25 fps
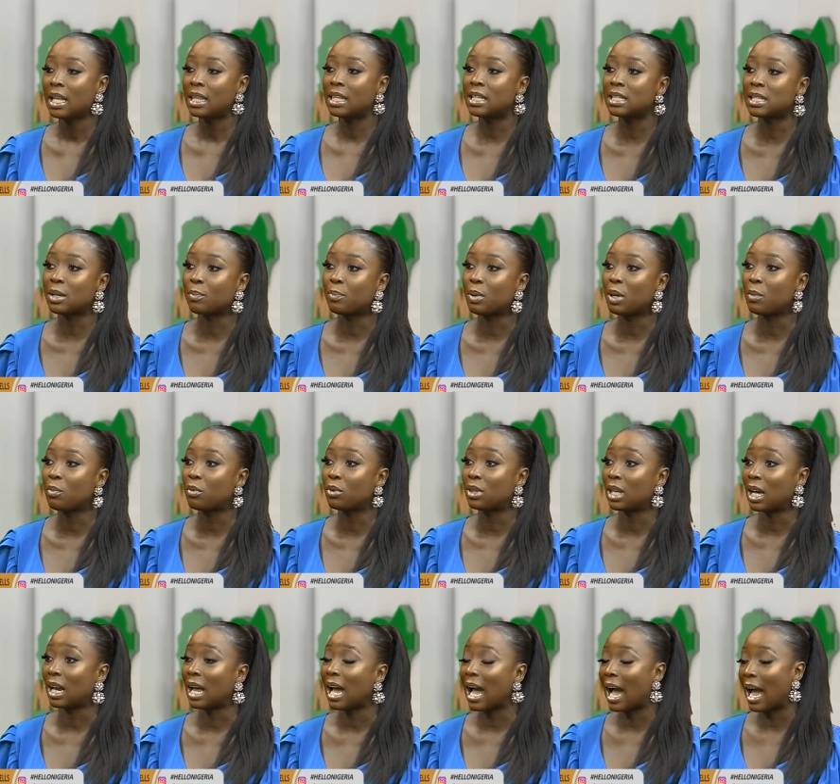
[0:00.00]
These are people
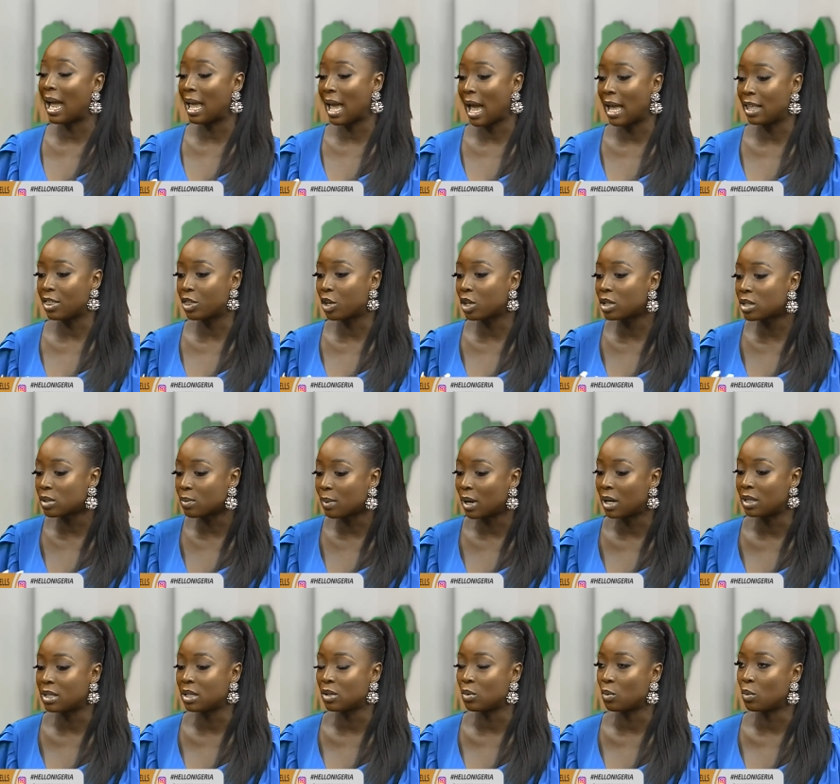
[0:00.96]
that I, I thought
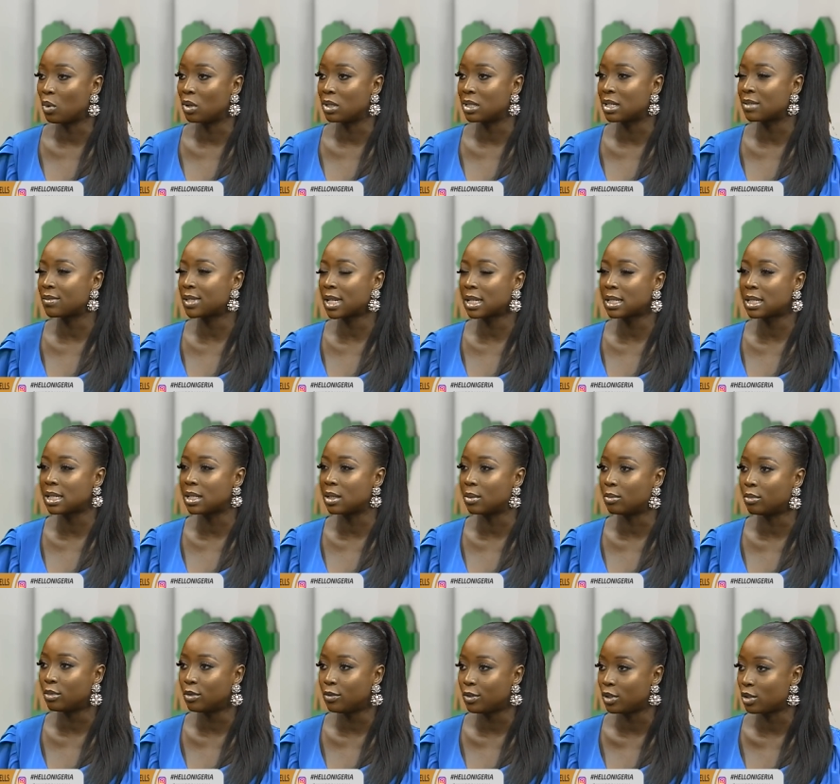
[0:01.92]
about it once after seeing the
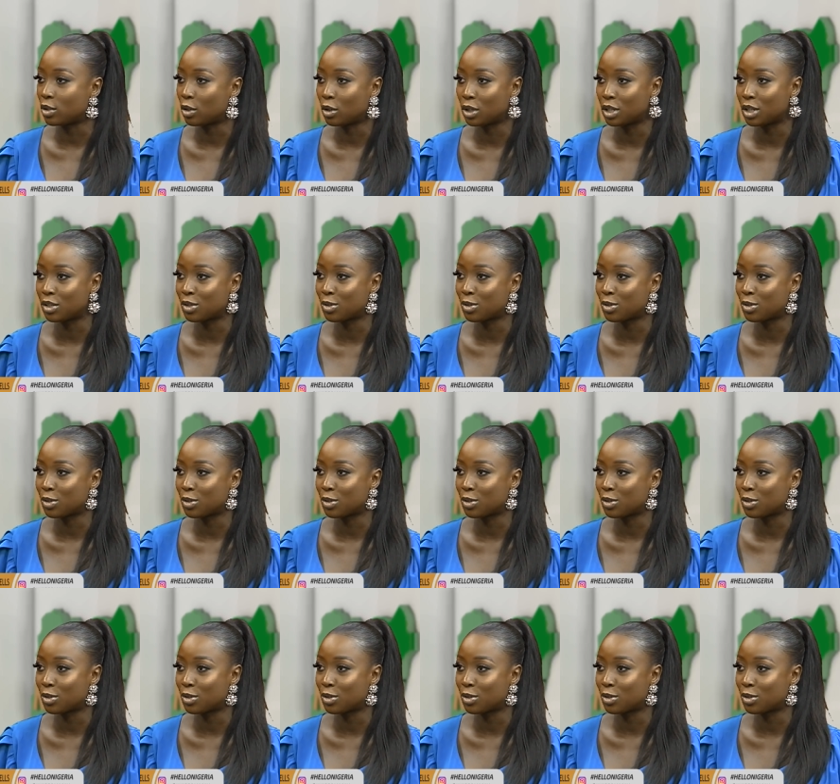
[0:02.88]
movie Soldier